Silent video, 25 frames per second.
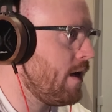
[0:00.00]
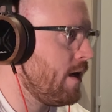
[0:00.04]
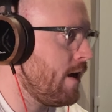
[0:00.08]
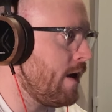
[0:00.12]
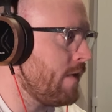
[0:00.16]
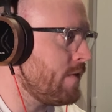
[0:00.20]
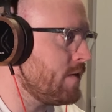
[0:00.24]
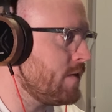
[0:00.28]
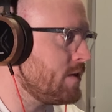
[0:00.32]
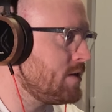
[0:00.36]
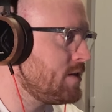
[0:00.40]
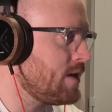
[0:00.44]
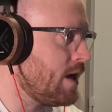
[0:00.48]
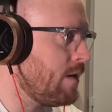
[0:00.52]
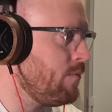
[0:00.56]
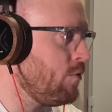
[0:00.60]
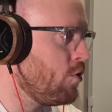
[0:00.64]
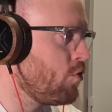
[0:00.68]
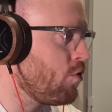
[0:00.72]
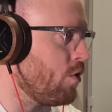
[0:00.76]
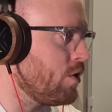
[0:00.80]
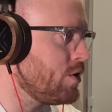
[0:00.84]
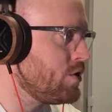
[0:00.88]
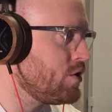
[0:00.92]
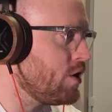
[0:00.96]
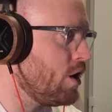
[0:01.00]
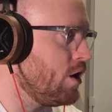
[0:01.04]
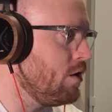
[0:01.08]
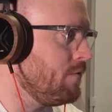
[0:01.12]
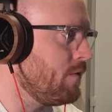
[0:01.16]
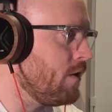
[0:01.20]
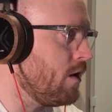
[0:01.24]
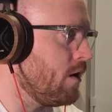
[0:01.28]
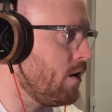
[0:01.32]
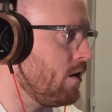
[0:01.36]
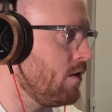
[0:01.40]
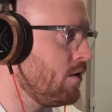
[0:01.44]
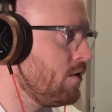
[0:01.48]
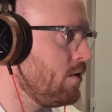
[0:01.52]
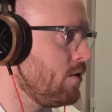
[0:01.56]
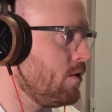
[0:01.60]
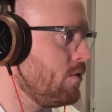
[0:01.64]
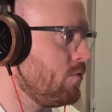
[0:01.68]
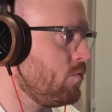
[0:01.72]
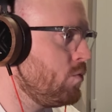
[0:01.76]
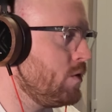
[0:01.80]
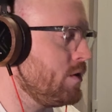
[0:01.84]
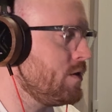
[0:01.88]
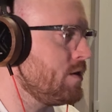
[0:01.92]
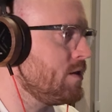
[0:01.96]
at the same crossover
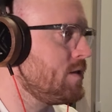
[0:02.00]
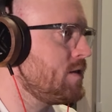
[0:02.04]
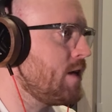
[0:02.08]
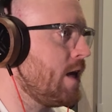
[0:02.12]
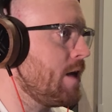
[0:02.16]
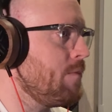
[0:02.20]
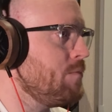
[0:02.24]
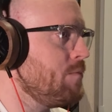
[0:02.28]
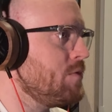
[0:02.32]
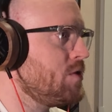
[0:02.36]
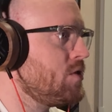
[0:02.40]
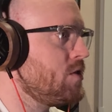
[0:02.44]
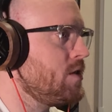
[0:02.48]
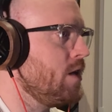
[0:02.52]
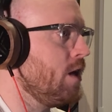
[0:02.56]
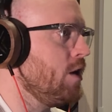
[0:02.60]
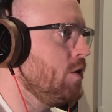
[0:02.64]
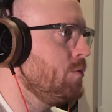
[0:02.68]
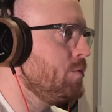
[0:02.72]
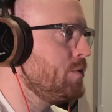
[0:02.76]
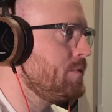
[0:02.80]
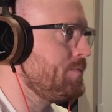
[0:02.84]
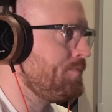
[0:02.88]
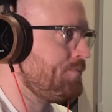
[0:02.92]
with the same slope.